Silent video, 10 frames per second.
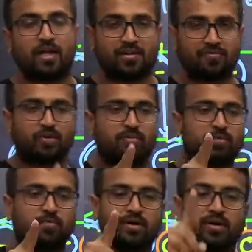If you
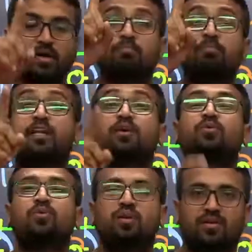remember,
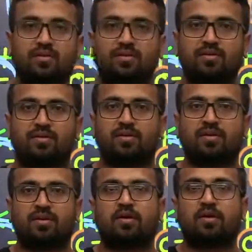Mittikul.
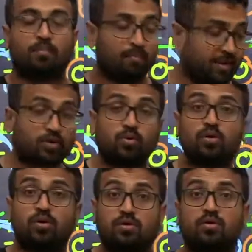
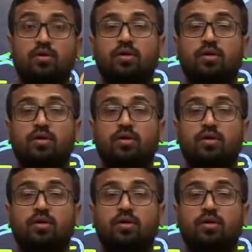Mittikul.